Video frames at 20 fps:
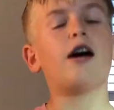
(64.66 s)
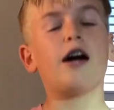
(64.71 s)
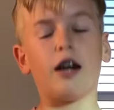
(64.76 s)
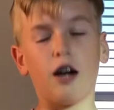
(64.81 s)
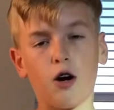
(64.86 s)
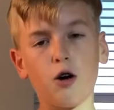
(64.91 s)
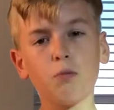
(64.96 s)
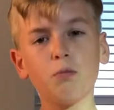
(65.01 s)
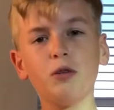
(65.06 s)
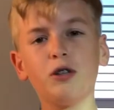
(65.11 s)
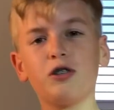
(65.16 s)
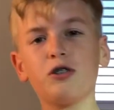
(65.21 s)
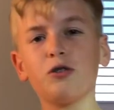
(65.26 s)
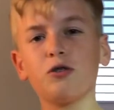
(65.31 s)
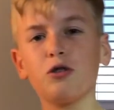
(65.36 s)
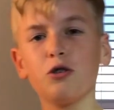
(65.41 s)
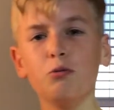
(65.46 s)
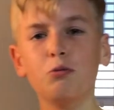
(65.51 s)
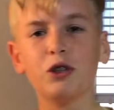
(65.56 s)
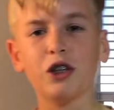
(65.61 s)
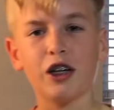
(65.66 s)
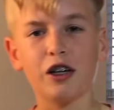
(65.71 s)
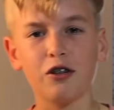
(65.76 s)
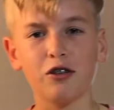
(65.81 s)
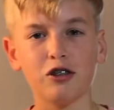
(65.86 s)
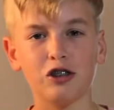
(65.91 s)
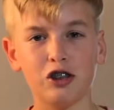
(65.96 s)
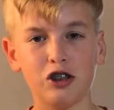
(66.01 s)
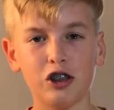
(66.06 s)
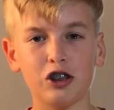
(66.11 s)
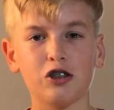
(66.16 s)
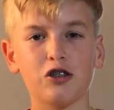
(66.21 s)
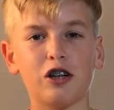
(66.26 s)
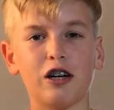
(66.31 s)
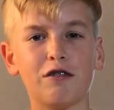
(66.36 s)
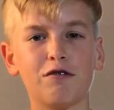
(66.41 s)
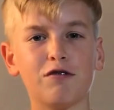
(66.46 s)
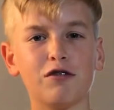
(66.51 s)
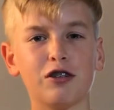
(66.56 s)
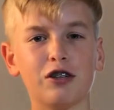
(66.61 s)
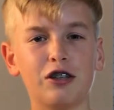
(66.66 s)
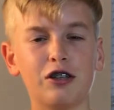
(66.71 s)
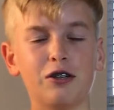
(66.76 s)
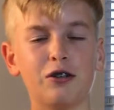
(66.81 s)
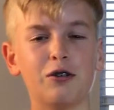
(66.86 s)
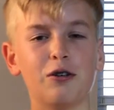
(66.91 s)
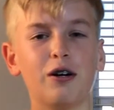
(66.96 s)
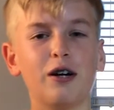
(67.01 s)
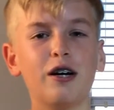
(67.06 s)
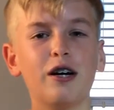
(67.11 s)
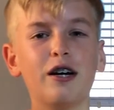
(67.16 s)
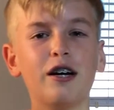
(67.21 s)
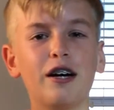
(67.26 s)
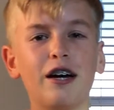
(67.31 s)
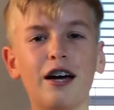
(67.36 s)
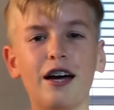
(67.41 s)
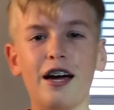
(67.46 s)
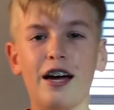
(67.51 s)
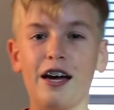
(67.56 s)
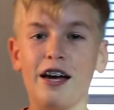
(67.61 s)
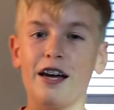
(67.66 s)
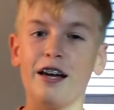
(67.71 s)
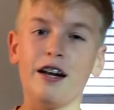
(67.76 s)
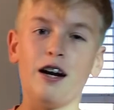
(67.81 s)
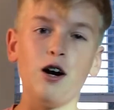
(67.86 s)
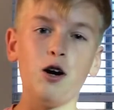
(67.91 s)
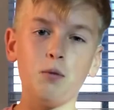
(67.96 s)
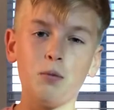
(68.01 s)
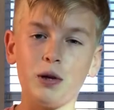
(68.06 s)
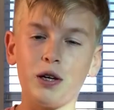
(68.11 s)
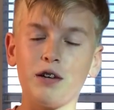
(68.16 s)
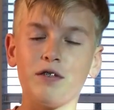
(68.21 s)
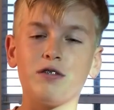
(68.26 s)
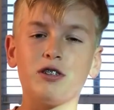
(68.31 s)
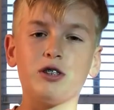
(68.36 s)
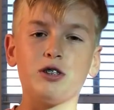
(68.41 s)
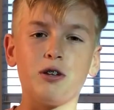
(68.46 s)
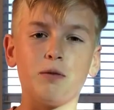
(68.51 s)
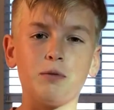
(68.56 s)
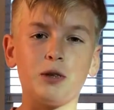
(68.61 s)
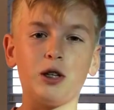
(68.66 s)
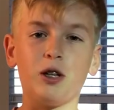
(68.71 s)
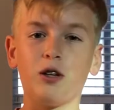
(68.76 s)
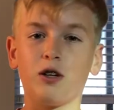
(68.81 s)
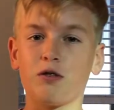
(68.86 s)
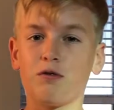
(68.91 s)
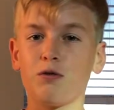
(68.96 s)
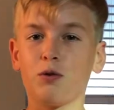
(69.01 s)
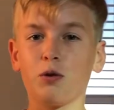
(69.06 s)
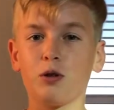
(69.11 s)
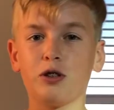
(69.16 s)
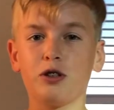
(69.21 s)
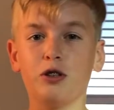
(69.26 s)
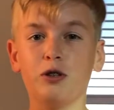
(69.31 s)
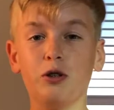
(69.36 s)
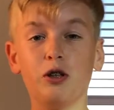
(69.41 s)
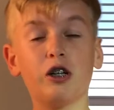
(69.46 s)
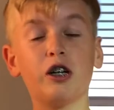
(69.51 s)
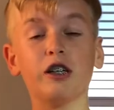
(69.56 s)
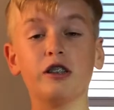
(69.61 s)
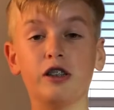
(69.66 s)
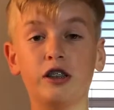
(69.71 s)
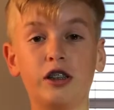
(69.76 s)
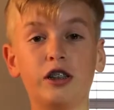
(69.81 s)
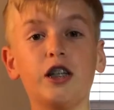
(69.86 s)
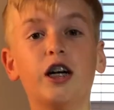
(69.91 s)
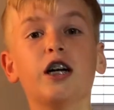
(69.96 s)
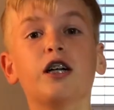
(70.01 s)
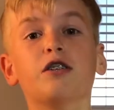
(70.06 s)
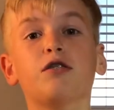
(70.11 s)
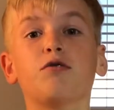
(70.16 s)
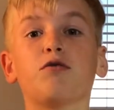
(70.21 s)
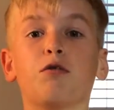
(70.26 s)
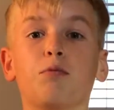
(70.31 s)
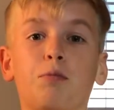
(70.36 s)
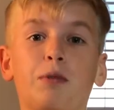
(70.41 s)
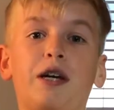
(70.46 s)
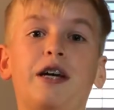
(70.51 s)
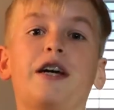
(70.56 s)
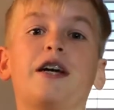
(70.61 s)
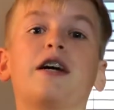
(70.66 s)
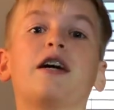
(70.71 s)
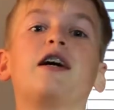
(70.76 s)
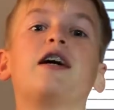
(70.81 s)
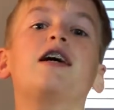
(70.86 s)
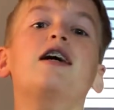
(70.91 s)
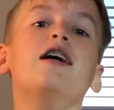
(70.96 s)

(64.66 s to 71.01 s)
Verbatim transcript: And I hope this YouTube channel is just right for you and I hope it gives you something to look forward to because it does for me